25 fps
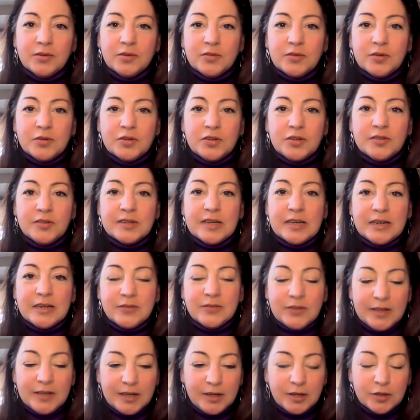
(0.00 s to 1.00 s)
So she's kind of
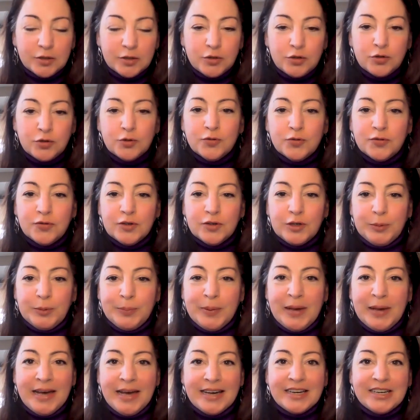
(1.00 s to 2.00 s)
like a twofer
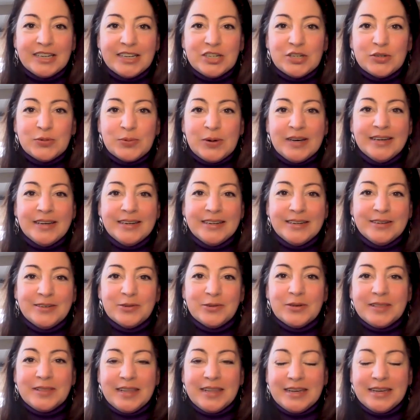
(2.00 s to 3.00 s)
package, right, in
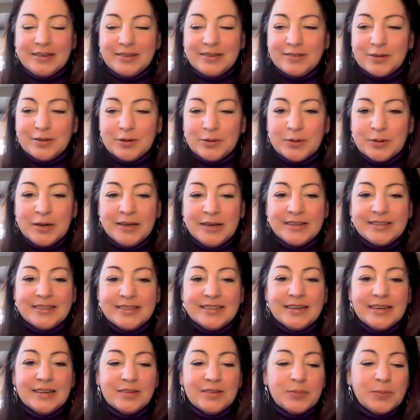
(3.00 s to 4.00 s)
doing that. And so
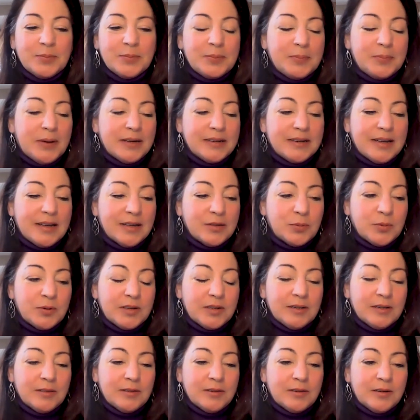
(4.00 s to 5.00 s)
today's podcast, we're
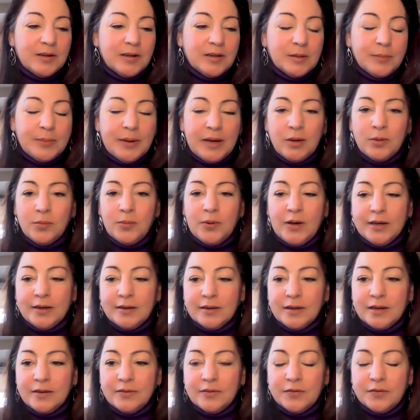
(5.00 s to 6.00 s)
going to learn all about White
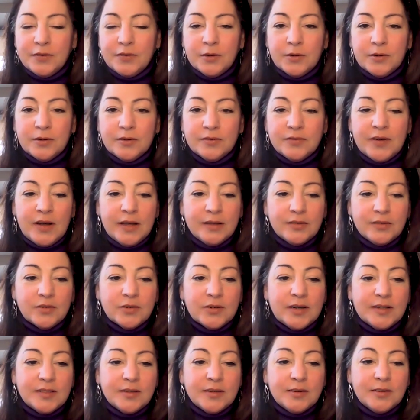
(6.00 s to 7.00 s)
Glove if you're an advisor
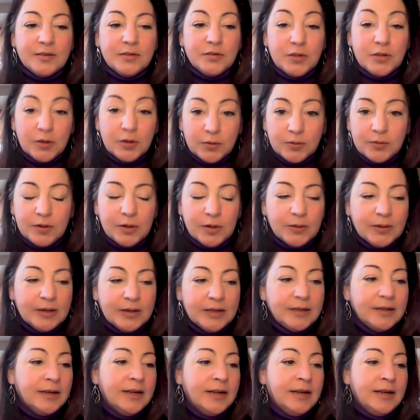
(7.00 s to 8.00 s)
out there and don't know
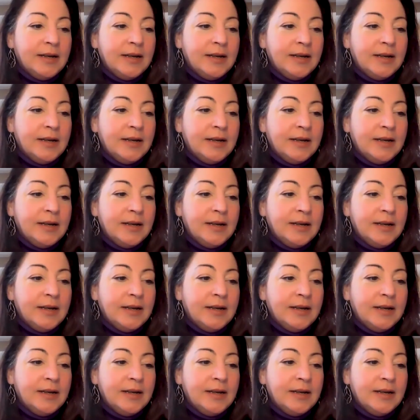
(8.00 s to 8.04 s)
it.